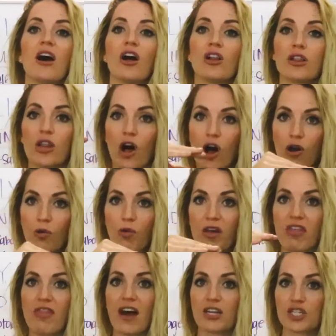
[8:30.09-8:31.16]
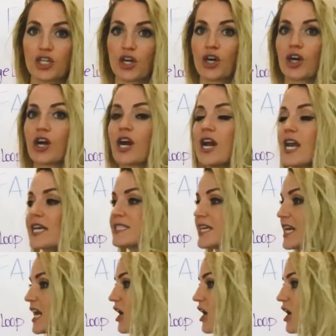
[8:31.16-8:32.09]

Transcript: along with that sugar is going to